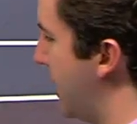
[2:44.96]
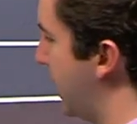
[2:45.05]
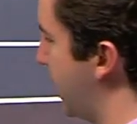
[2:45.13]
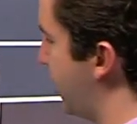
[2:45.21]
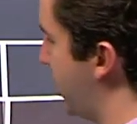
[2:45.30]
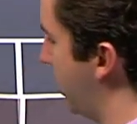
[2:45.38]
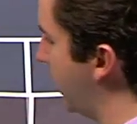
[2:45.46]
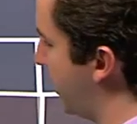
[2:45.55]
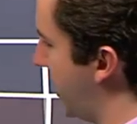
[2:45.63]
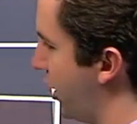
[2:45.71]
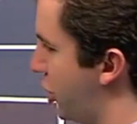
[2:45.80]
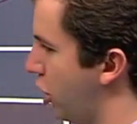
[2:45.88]

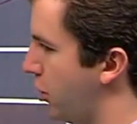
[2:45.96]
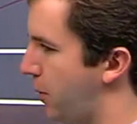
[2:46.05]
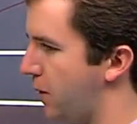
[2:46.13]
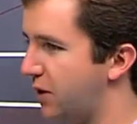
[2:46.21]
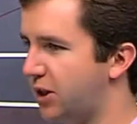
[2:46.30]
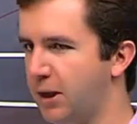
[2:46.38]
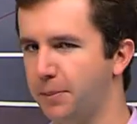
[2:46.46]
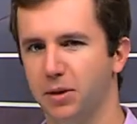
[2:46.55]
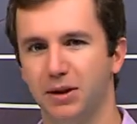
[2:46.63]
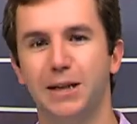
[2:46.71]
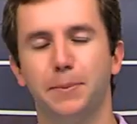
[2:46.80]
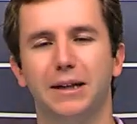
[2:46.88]
considering that Sharapova
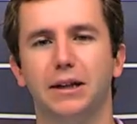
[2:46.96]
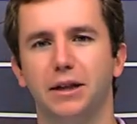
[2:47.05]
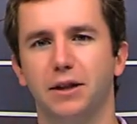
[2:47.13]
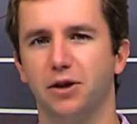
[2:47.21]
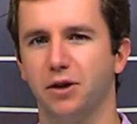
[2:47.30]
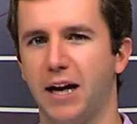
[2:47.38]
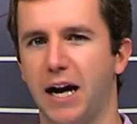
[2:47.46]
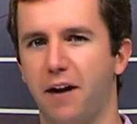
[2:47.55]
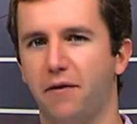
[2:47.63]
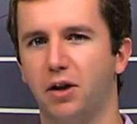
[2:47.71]
typically doesn't have